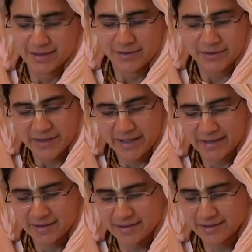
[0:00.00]

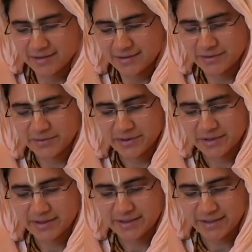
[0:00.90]
Okay, so we're
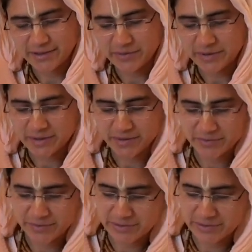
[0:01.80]
continuing